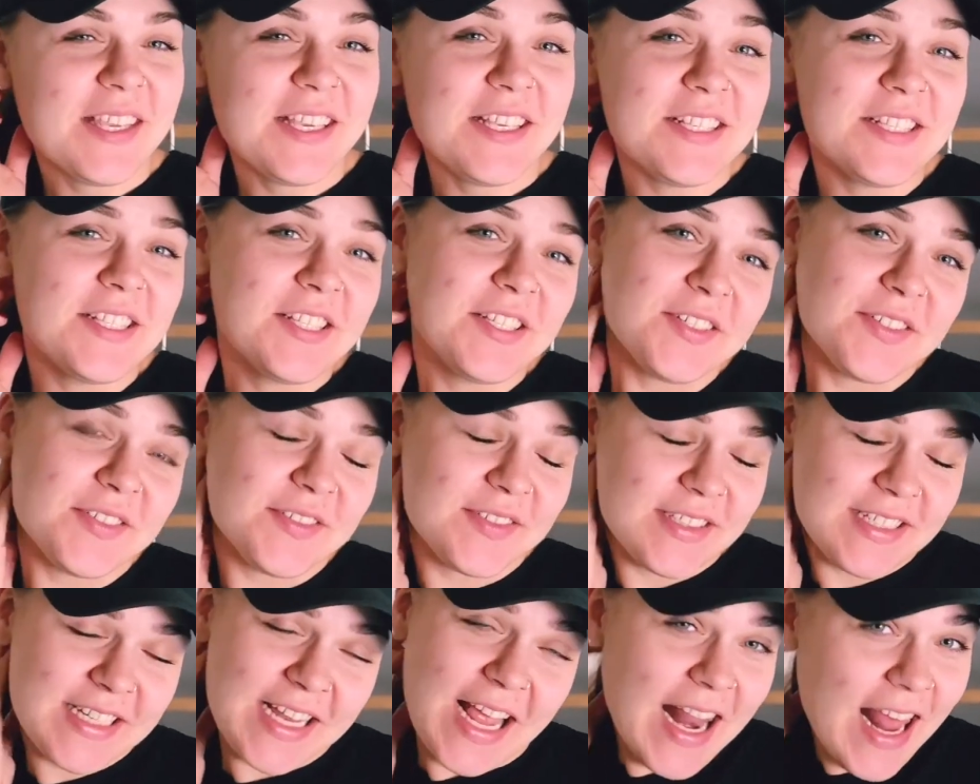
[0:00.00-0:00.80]
So
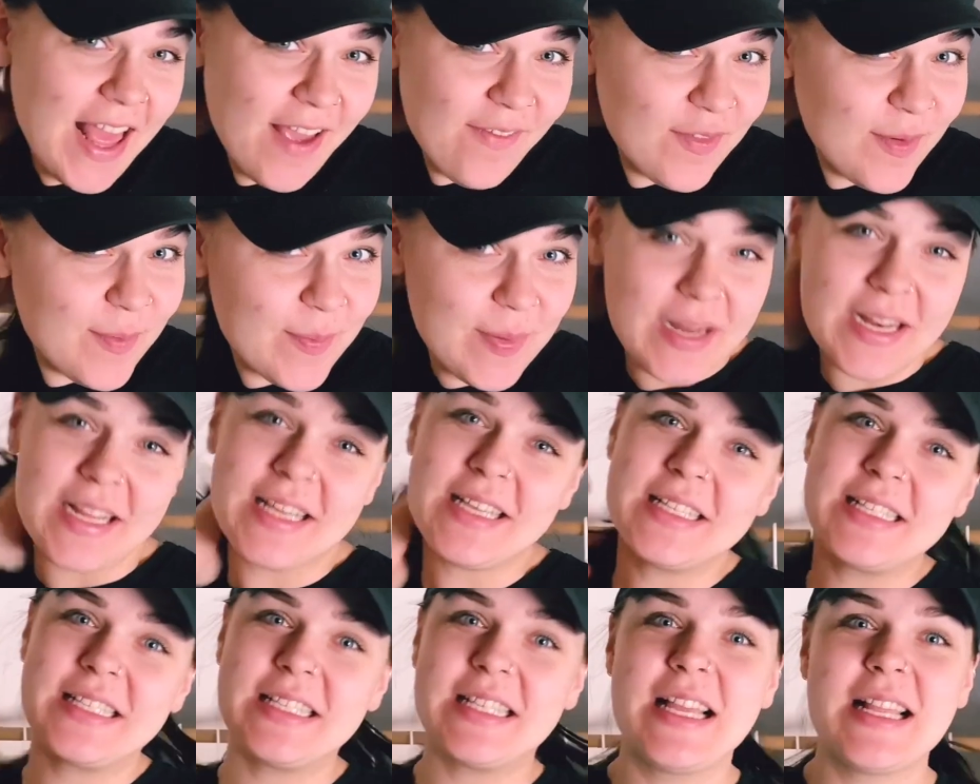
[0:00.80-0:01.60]
not everybody
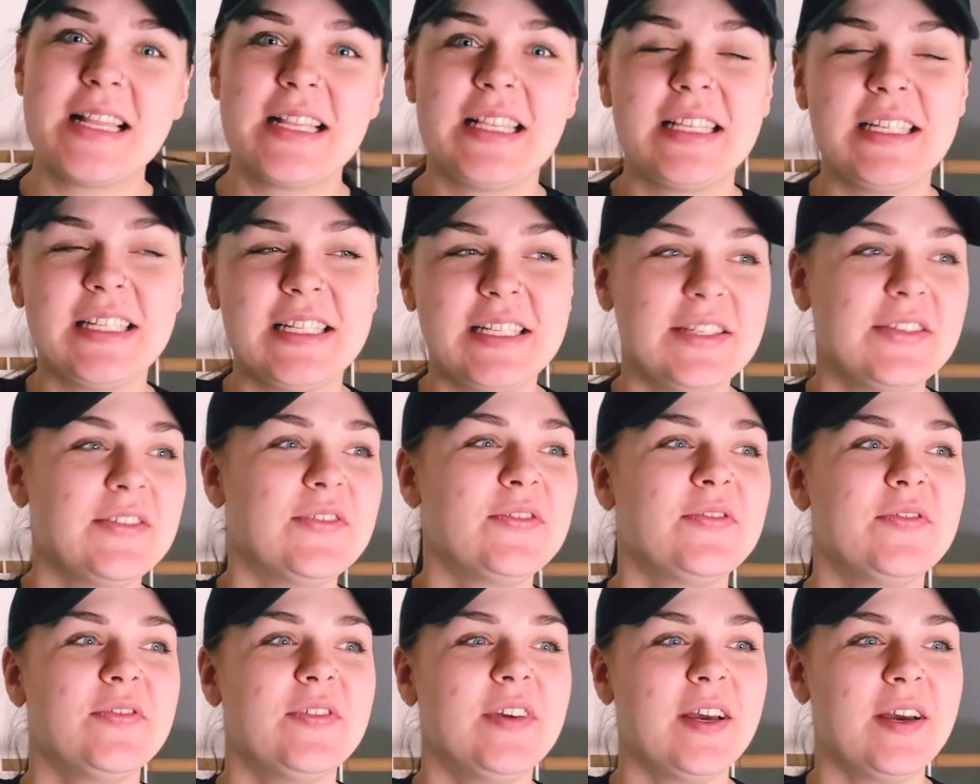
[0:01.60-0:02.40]
is
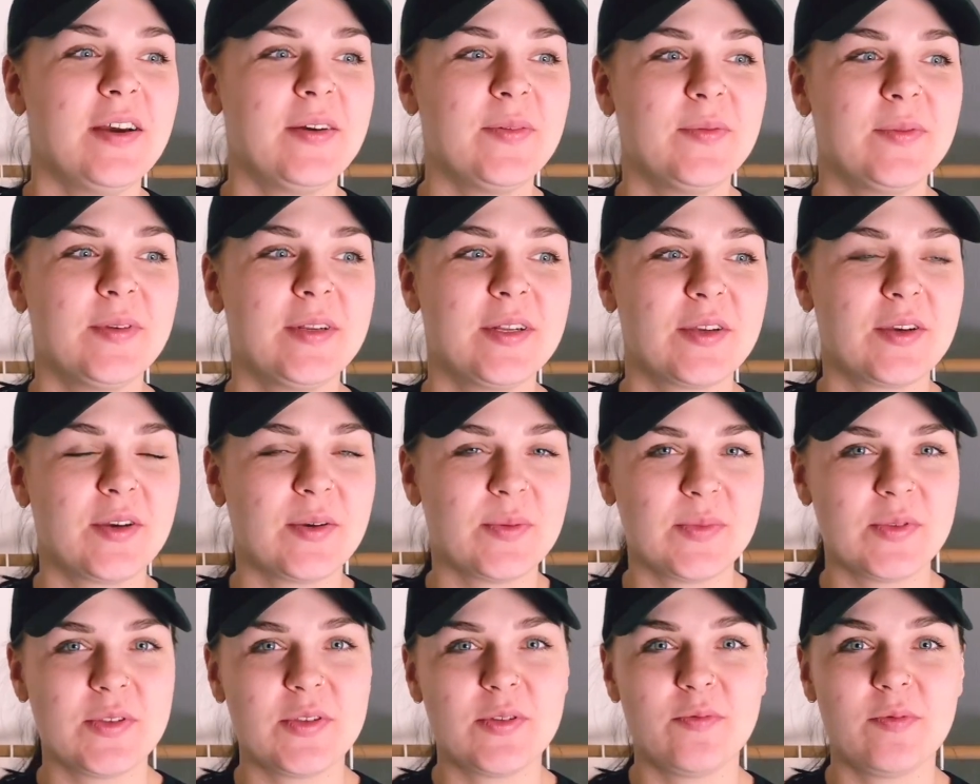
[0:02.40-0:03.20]
sensitive when it
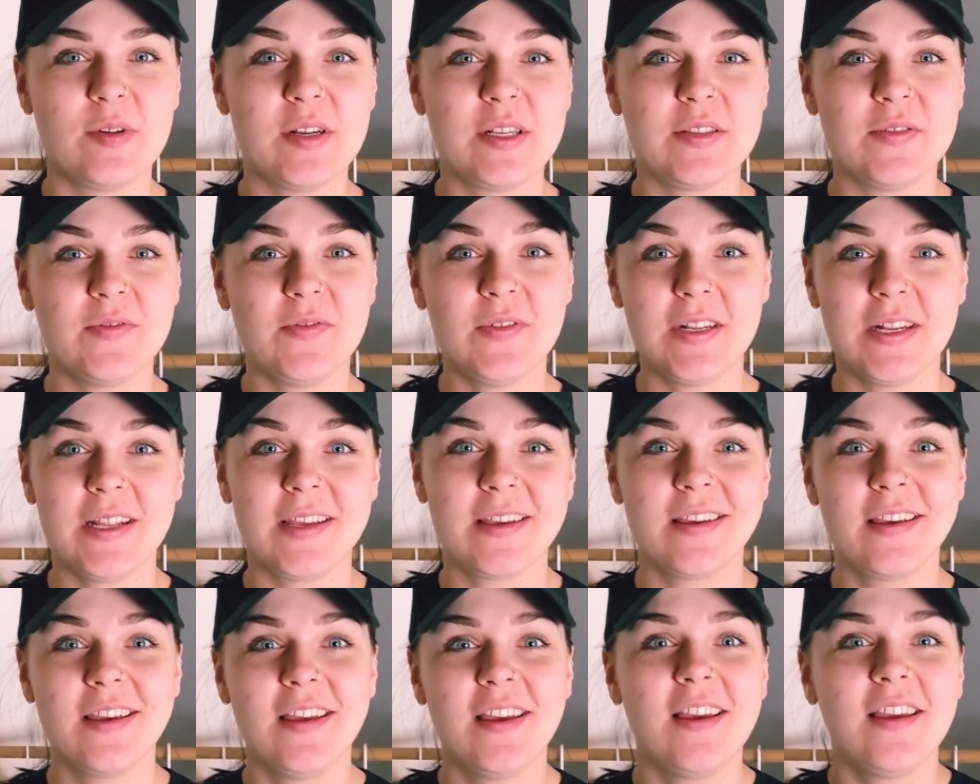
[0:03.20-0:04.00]
comes to breastfeeding.